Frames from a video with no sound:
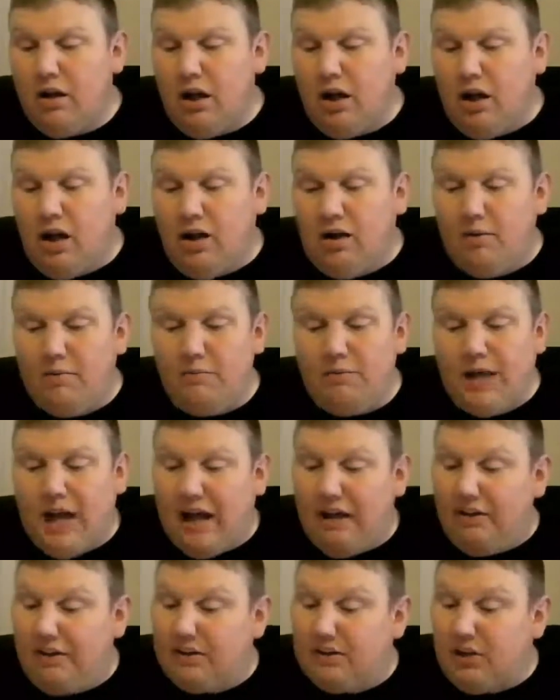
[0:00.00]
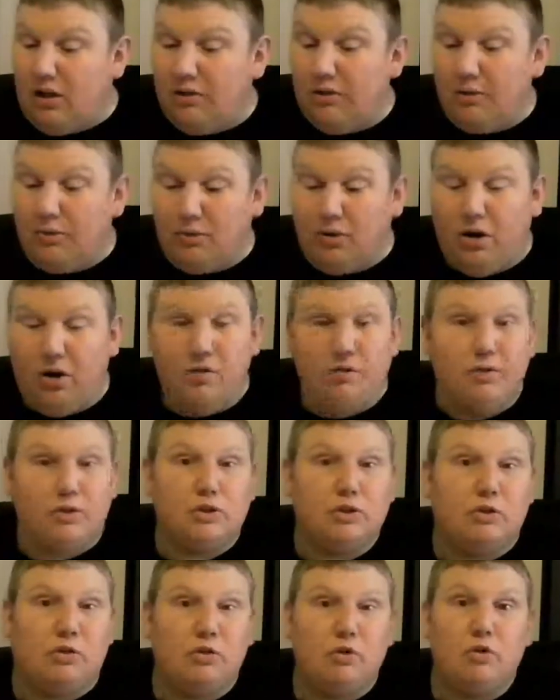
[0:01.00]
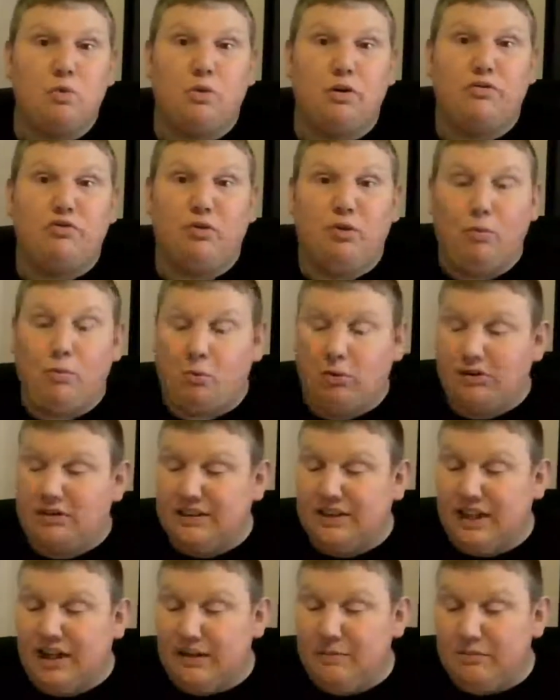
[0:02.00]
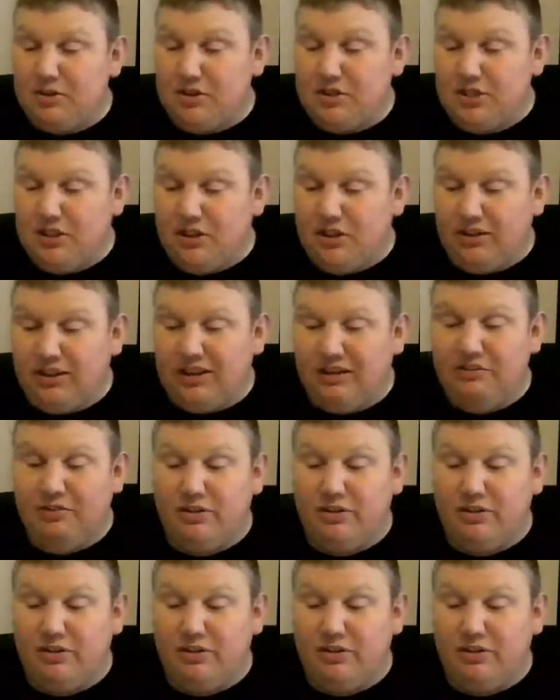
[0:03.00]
Dallas, on the road, they're scoring 24 points a game this year.